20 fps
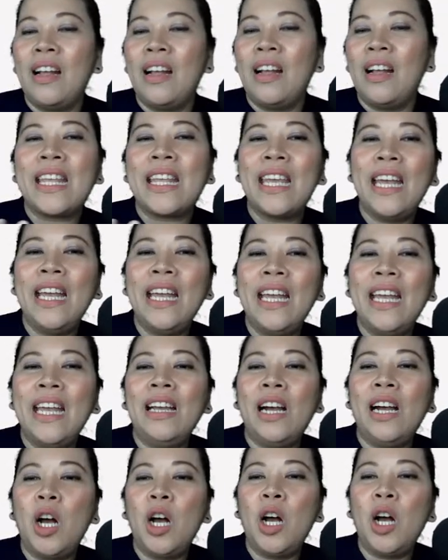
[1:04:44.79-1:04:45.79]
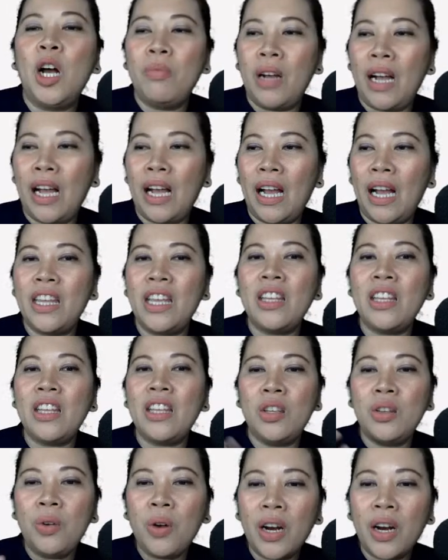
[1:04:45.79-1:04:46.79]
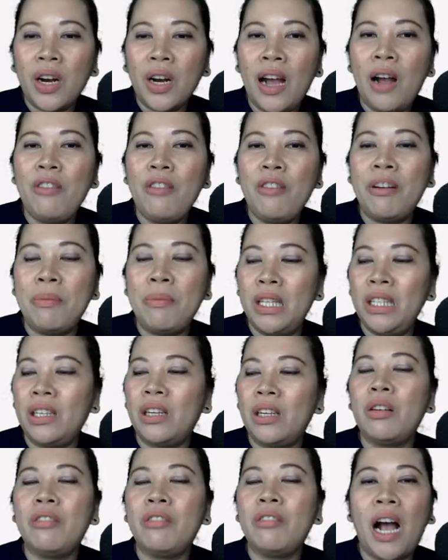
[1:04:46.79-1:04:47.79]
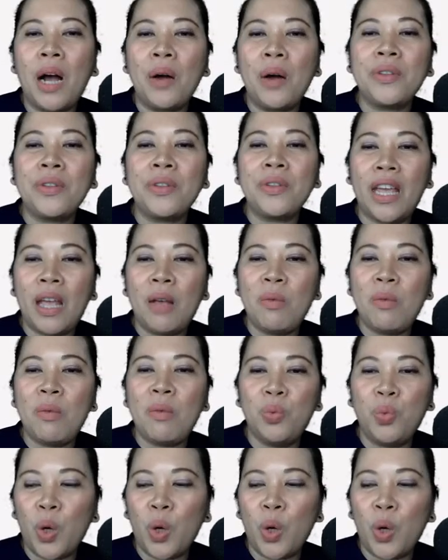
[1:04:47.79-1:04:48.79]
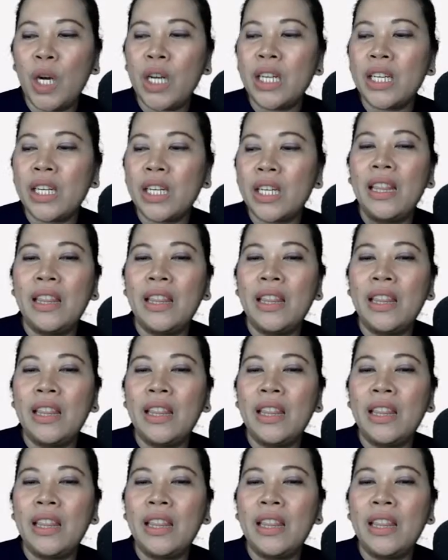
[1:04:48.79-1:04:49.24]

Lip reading: Again, I think you are now familiar of how the game would work.